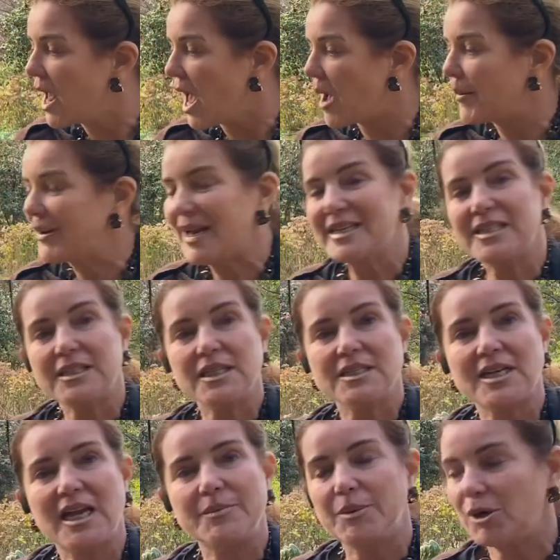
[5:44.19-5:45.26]
And when I did the
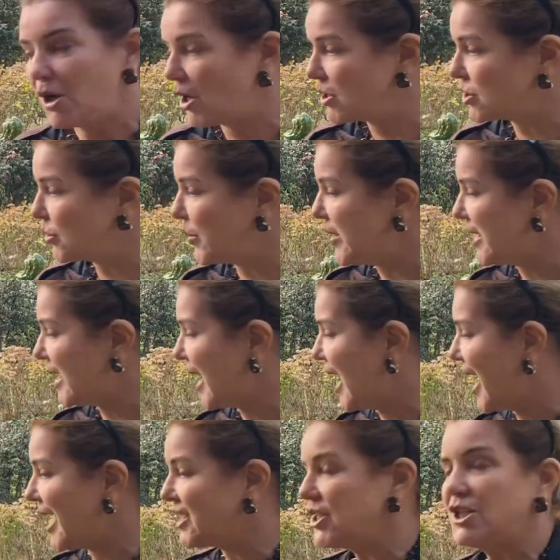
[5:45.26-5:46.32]
table last week, I
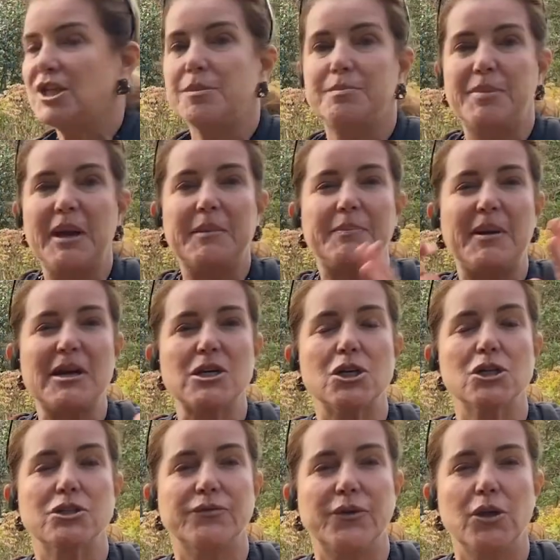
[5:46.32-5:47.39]
actually did big
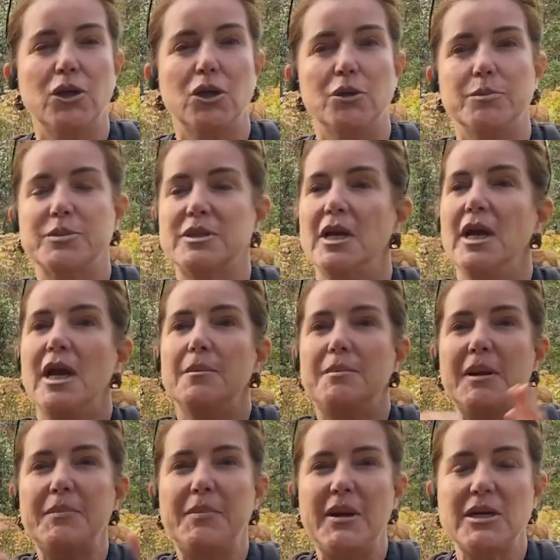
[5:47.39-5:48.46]
bunches of herbs,
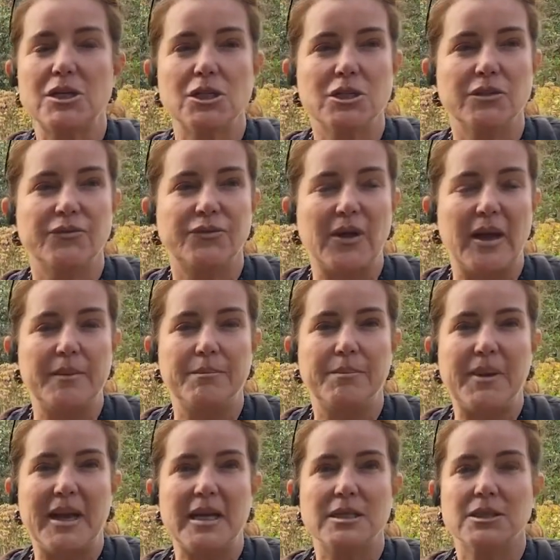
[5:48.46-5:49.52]
big bunches of
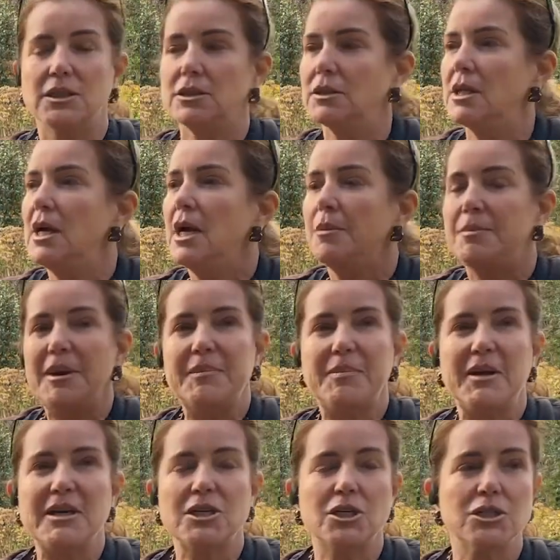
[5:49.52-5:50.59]
basil, big
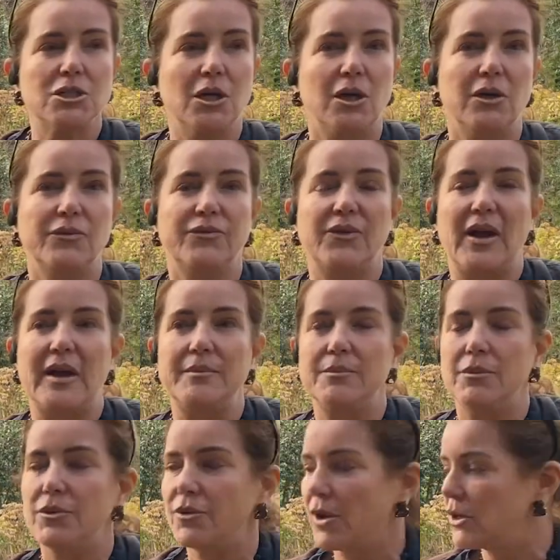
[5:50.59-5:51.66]
bunches of
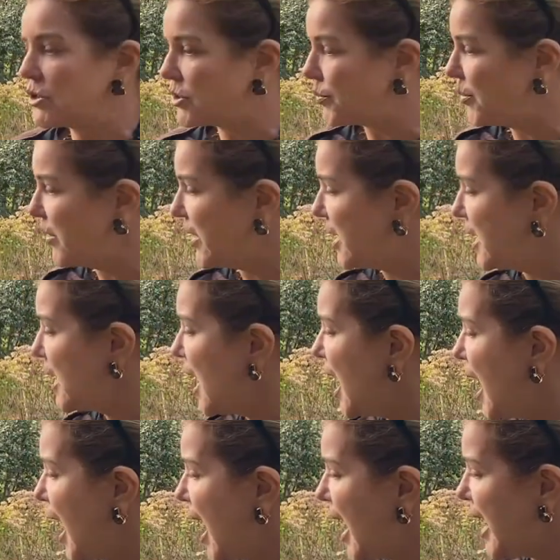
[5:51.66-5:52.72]
rosemary.
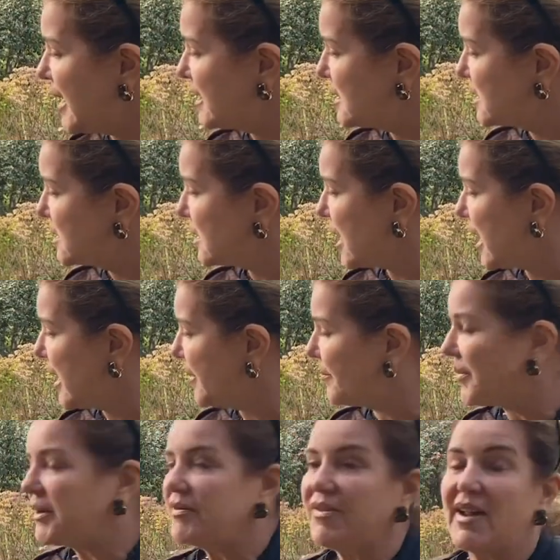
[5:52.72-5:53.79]
And
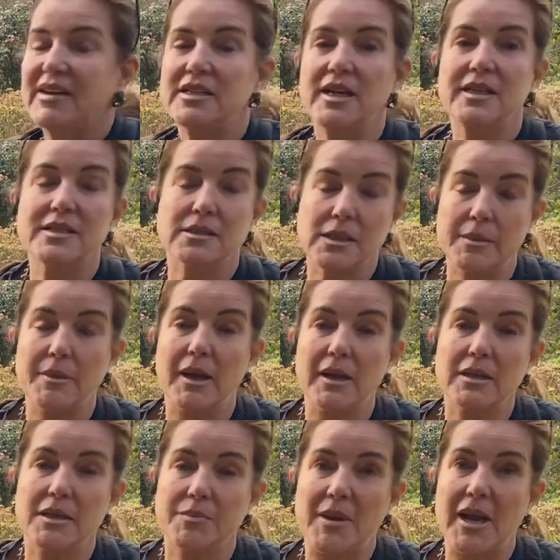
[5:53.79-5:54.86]
in fact, in
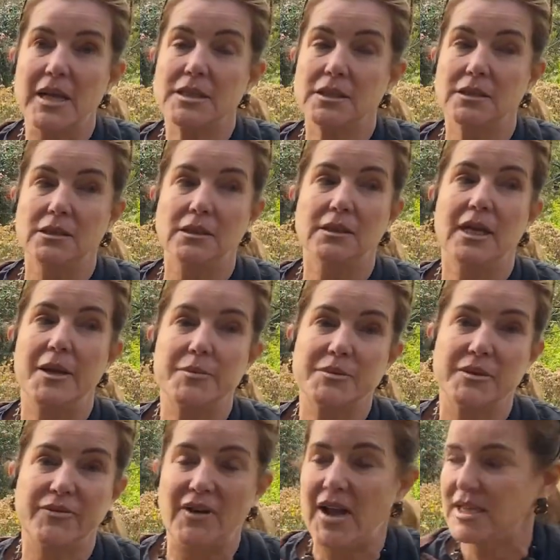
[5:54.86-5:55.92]
summer, the basil keeps
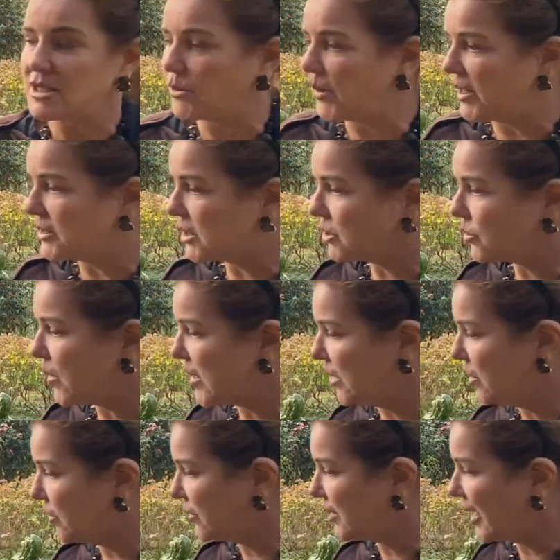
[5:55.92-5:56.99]
the flies away. So it's quite a
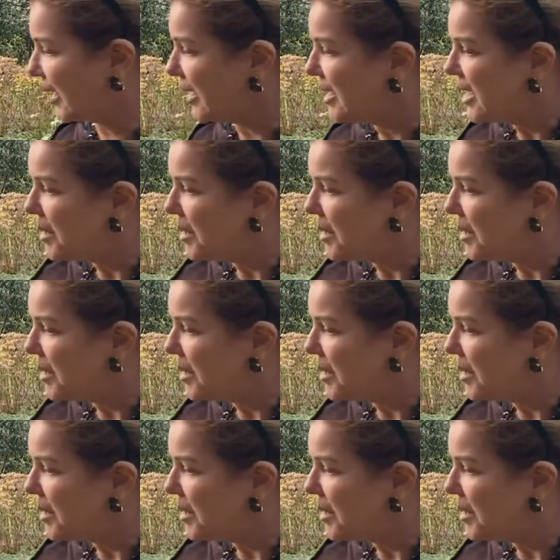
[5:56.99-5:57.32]
good thing.